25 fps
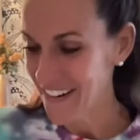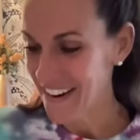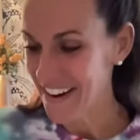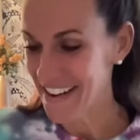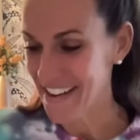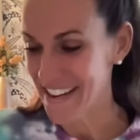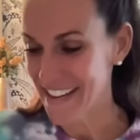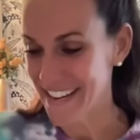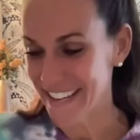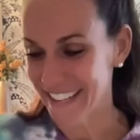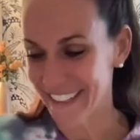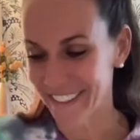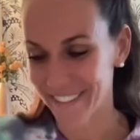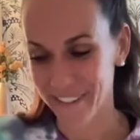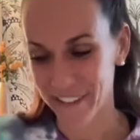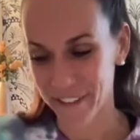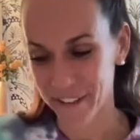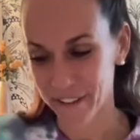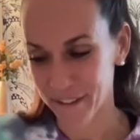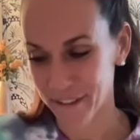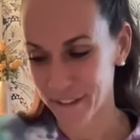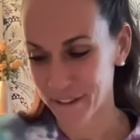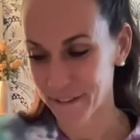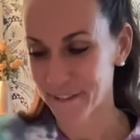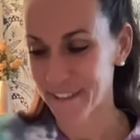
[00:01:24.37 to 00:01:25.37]
Uh,
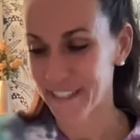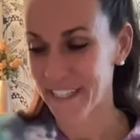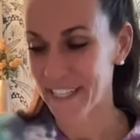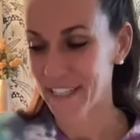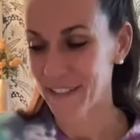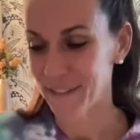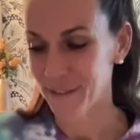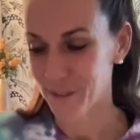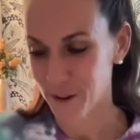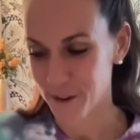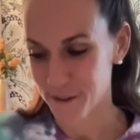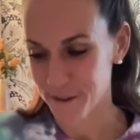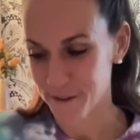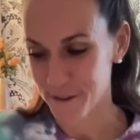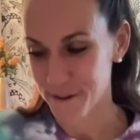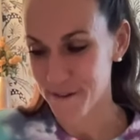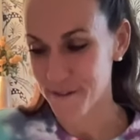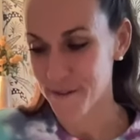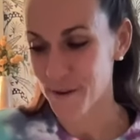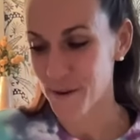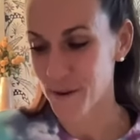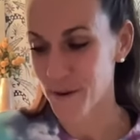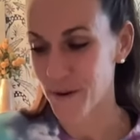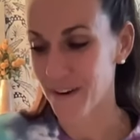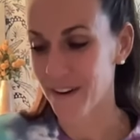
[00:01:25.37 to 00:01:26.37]
333
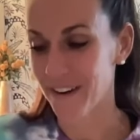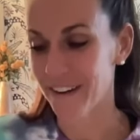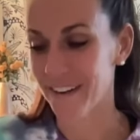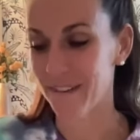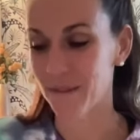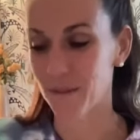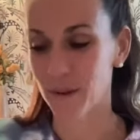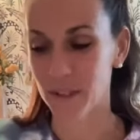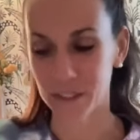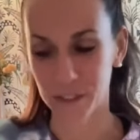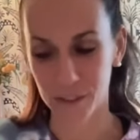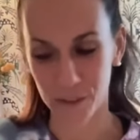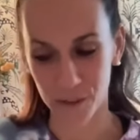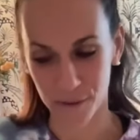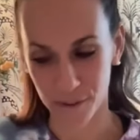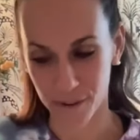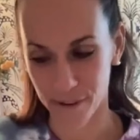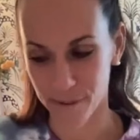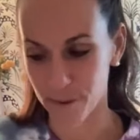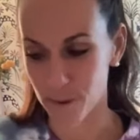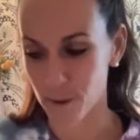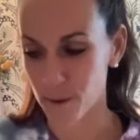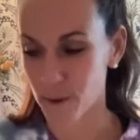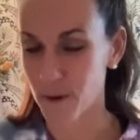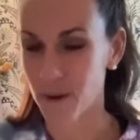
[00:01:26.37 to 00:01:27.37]
444
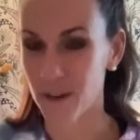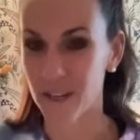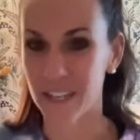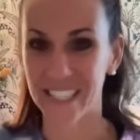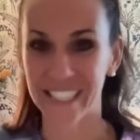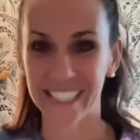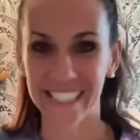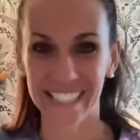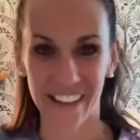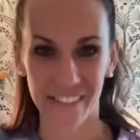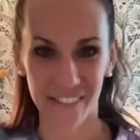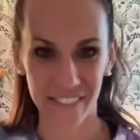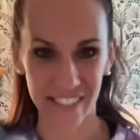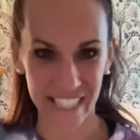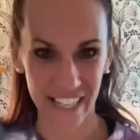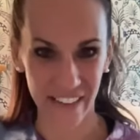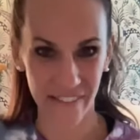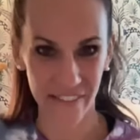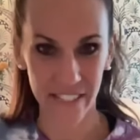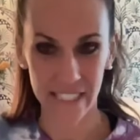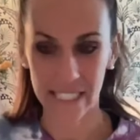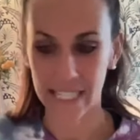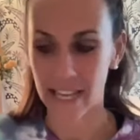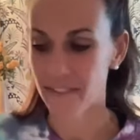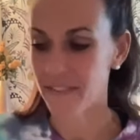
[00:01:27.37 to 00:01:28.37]
1234
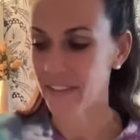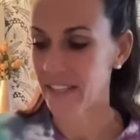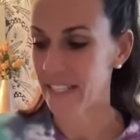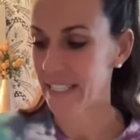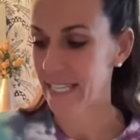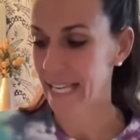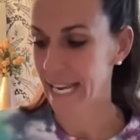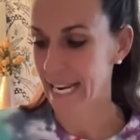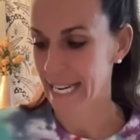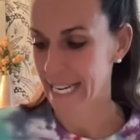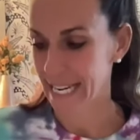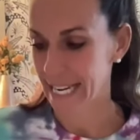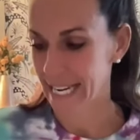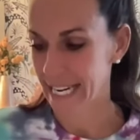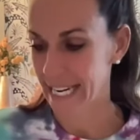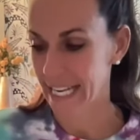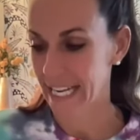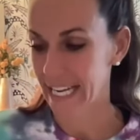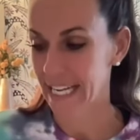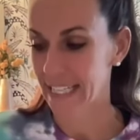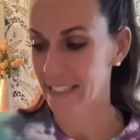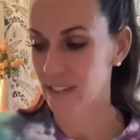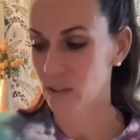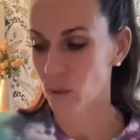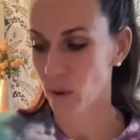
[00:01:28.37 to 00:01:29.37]
777
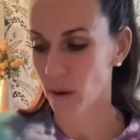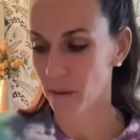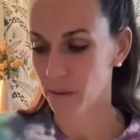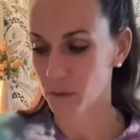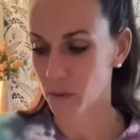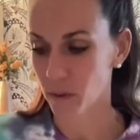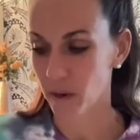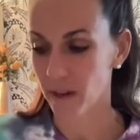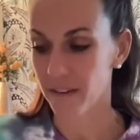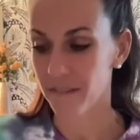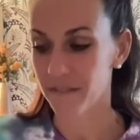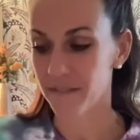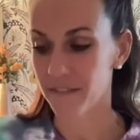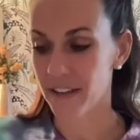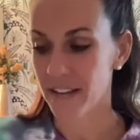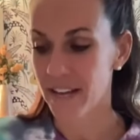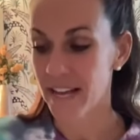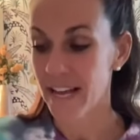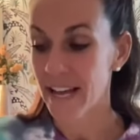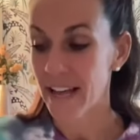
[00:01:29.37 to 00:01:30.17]
888 1212.